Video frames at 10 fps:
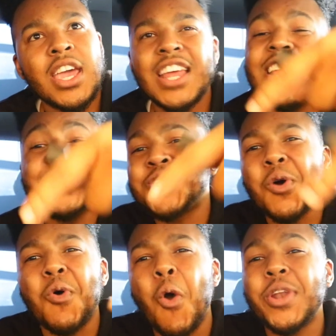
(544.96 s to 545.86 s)
and then
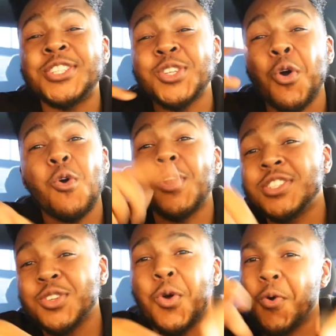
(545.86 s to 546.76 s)
so on and so on
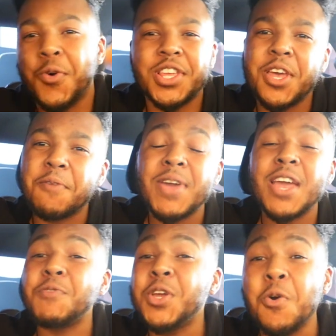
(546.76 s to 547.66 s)
and so on. Yeah,
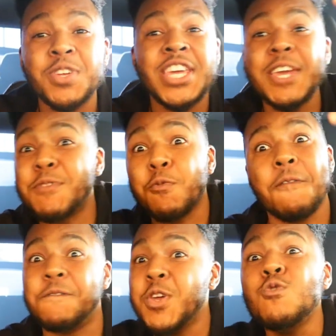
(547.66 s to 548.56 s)
man. We gonna keep the
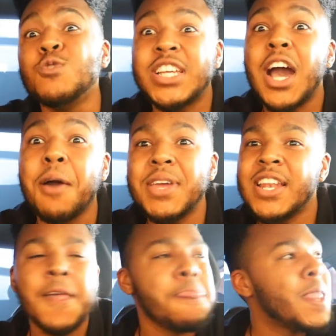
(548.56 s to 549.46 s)
reviews
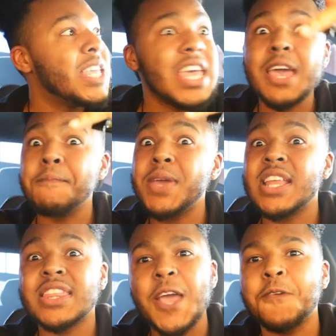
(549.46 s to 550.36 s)
coming. Yeah,
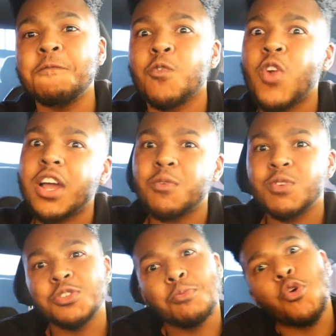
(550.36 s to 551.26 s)
man. Thank you for rocking
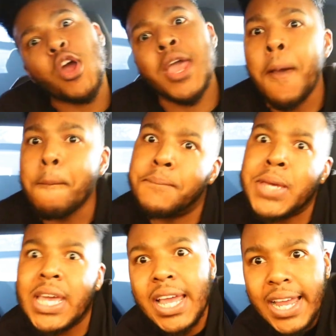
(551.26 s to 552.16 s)
with your boy.
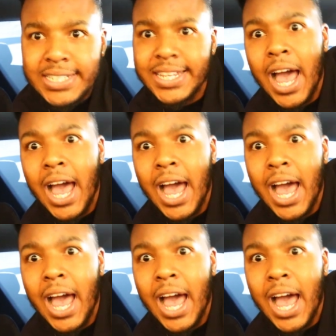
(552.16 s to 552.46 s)
Peace.